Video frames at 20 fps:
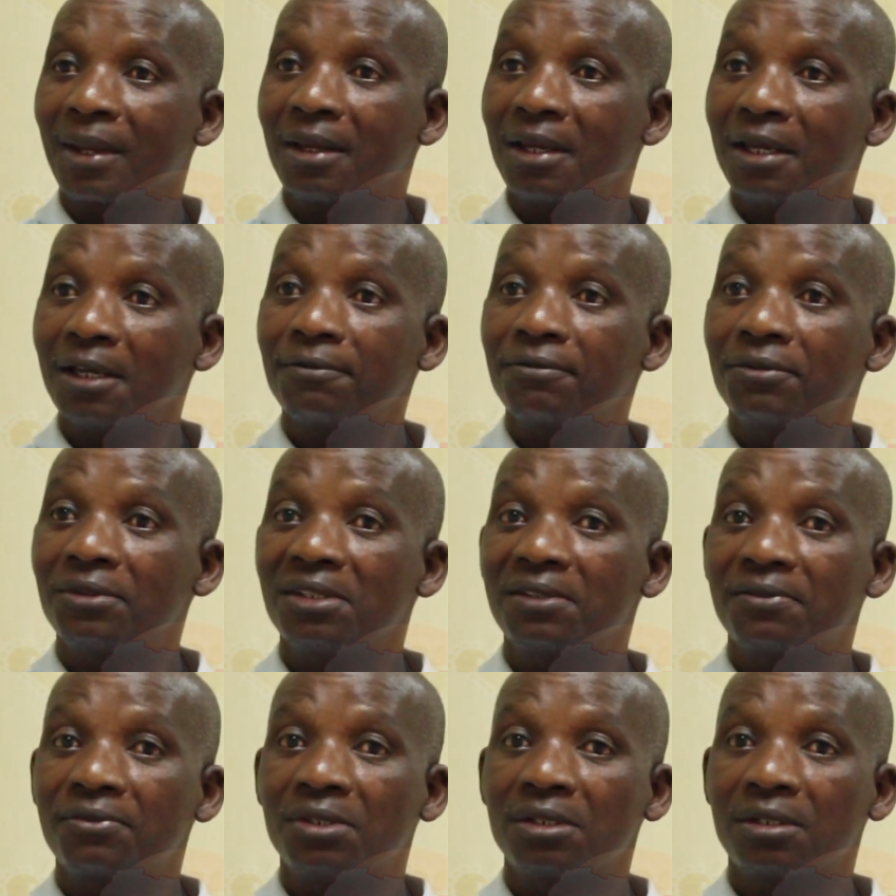
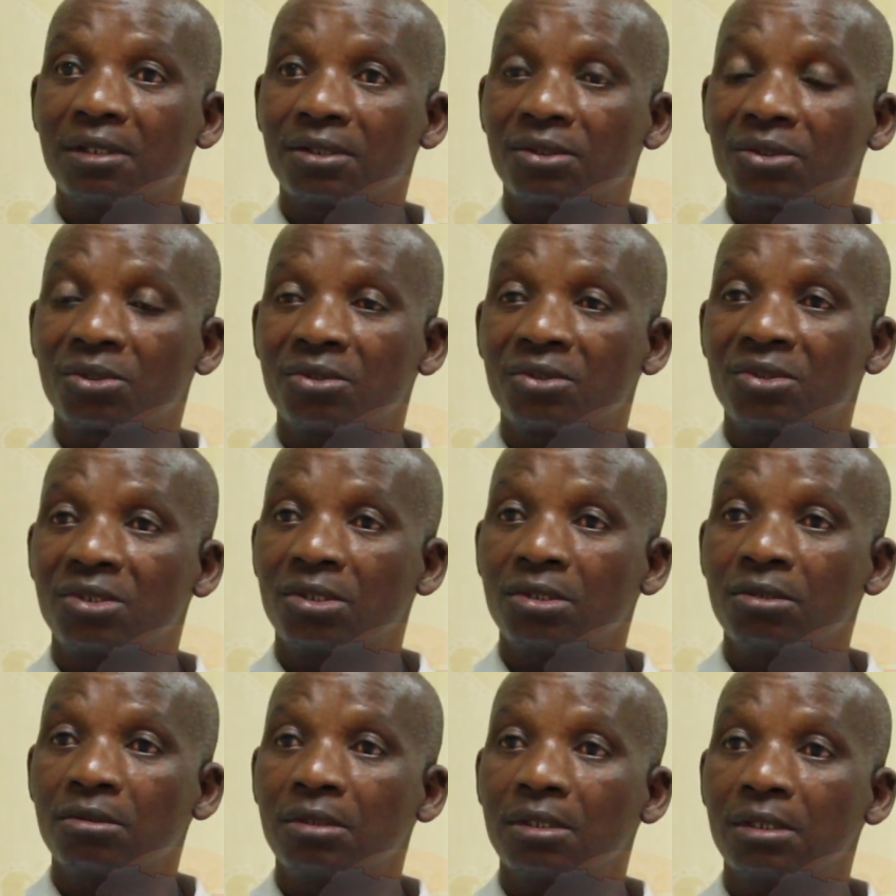AfCFTA is
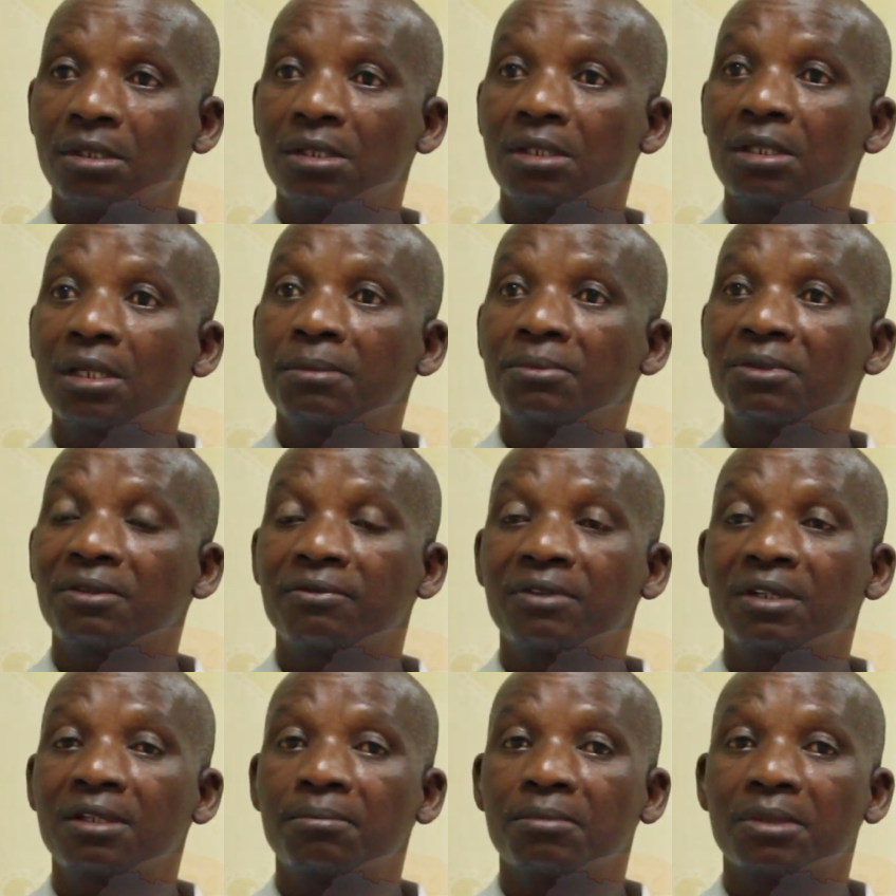constituted in terms of
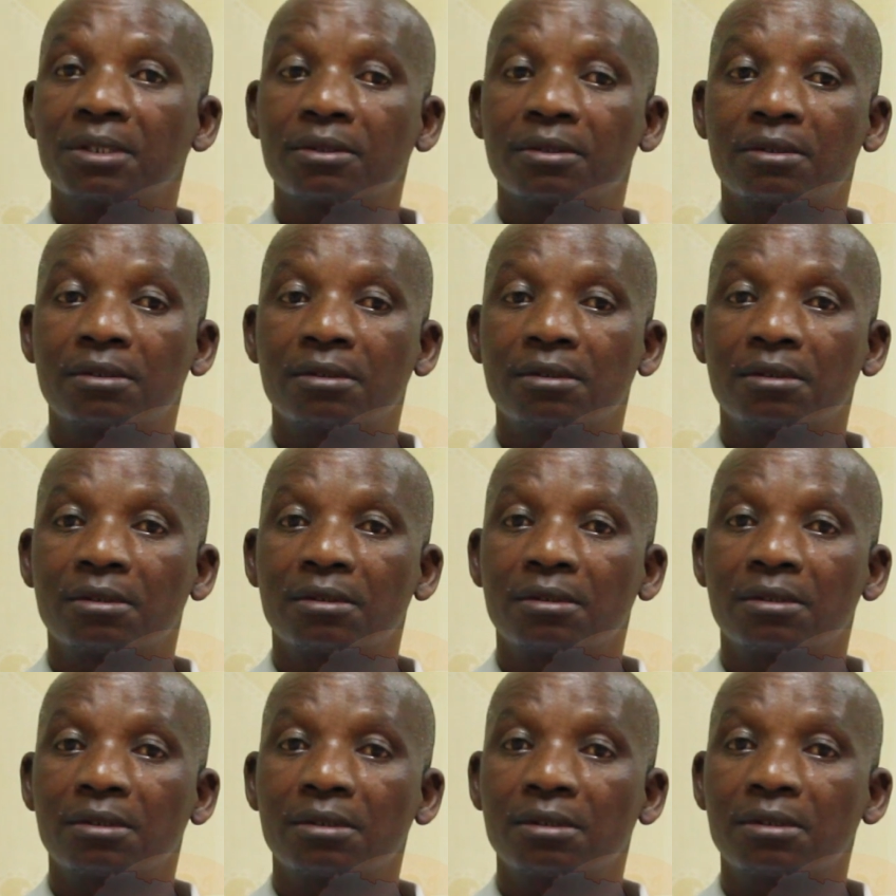numbers.
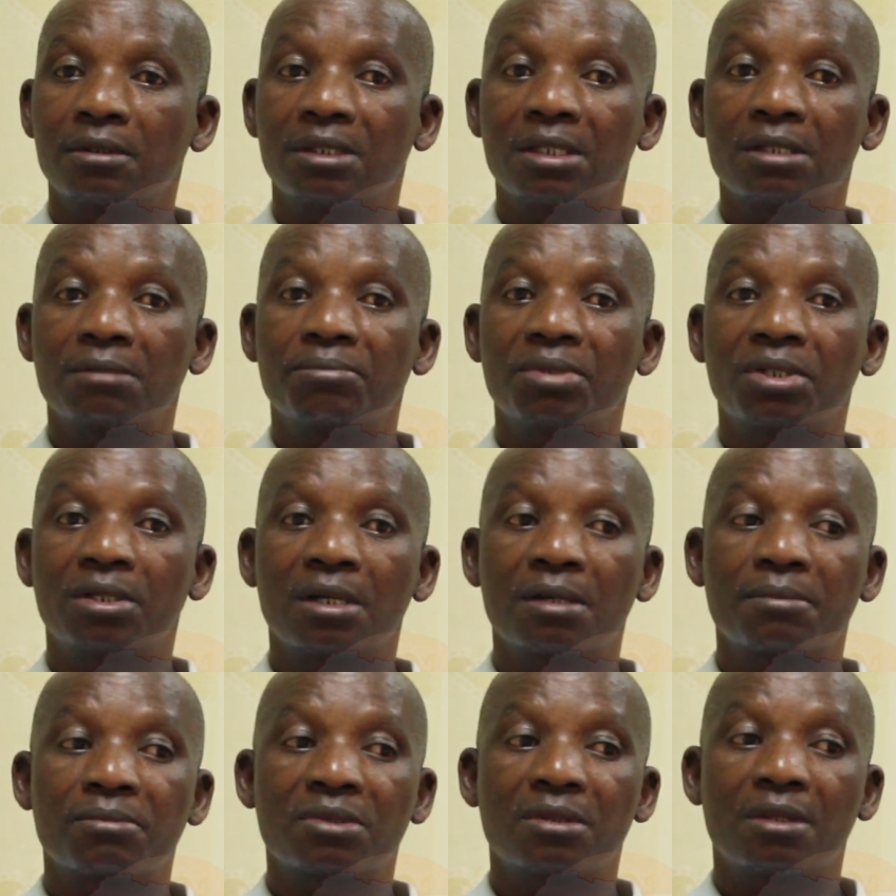It then
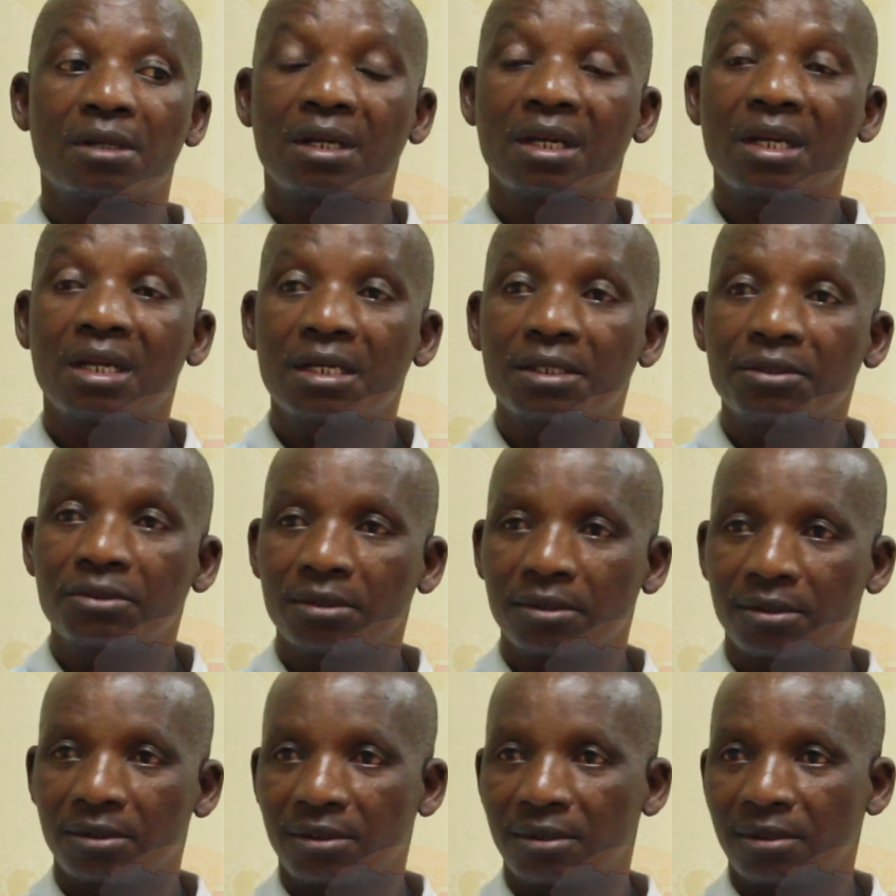becomes the
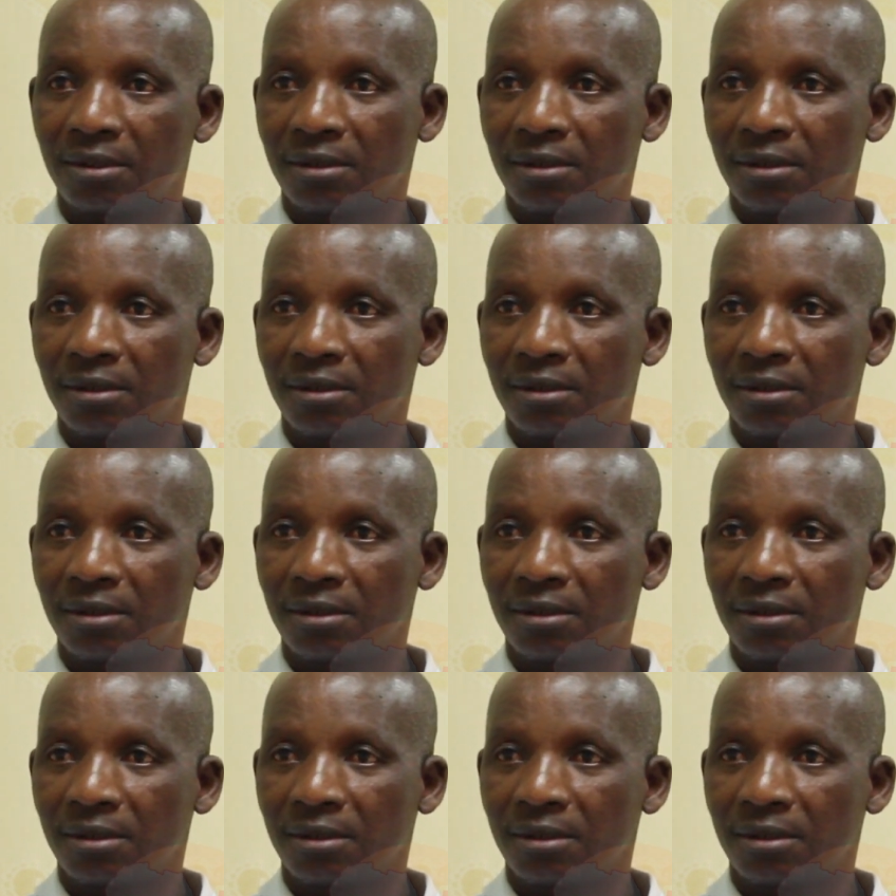largest